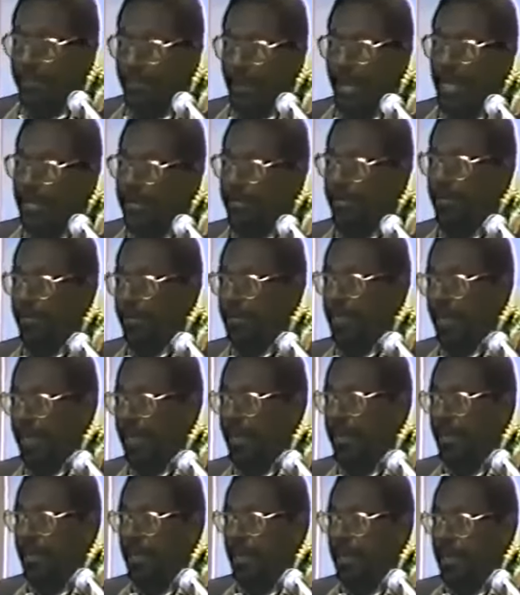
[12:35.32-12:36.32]
situation
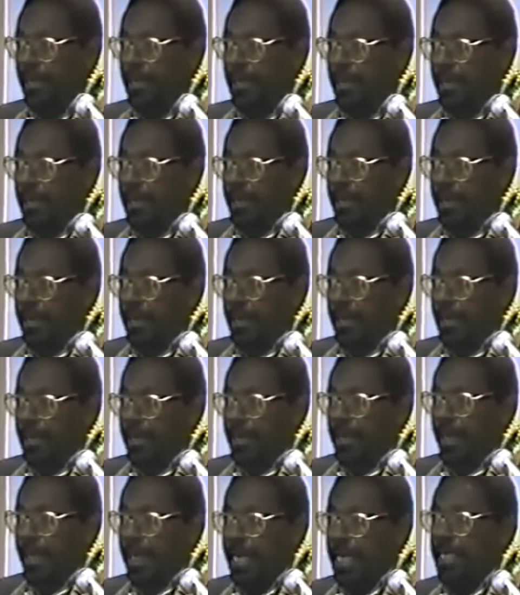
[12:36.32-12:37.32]
there.
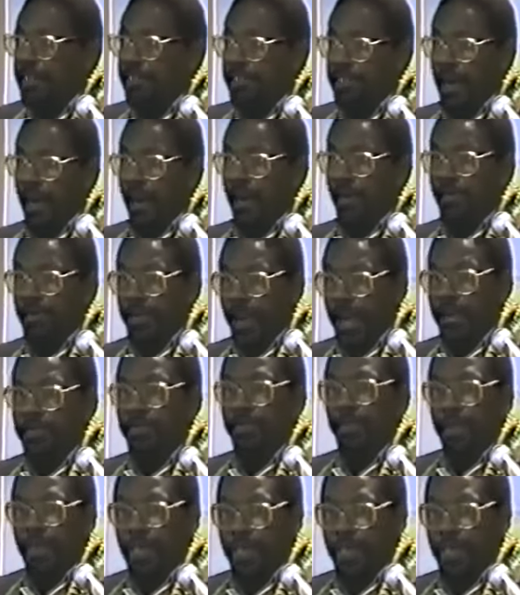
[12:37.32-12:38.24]
He saw that